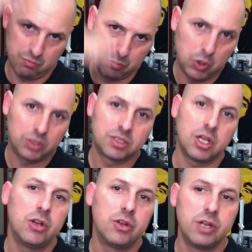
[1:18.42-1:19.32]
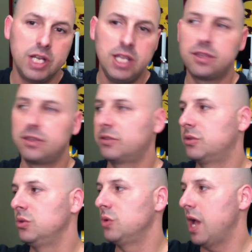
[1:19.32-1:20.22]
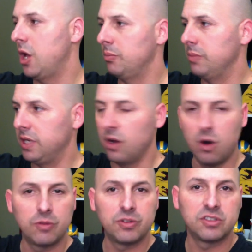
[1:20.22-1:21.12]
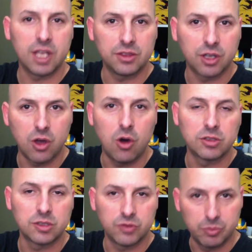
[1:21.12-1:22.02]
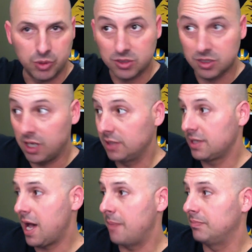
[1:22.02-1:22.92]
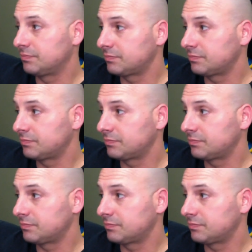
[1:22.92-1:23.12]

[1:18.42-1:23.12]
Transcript: puts underneath to help me offset the cost of the puts on top.